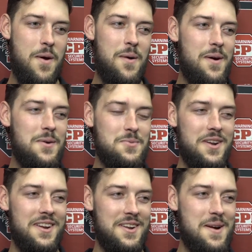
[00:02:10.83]
I always want
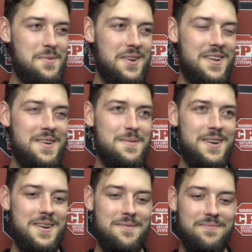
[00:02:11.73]
to get a couple, you know,
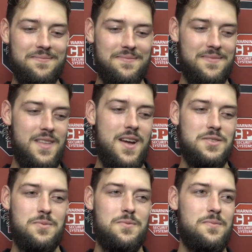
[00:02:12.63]
but
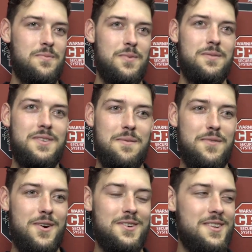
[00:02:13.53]
it's team
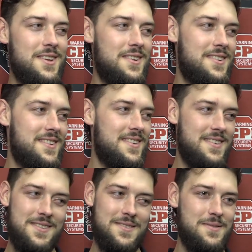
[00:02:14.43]
first, so
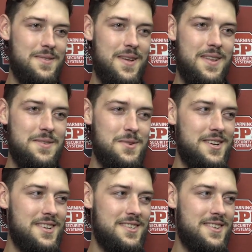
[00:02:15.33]
it is what
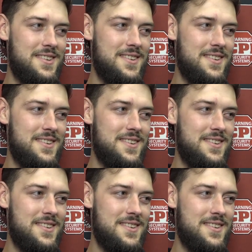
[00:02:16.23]
it is.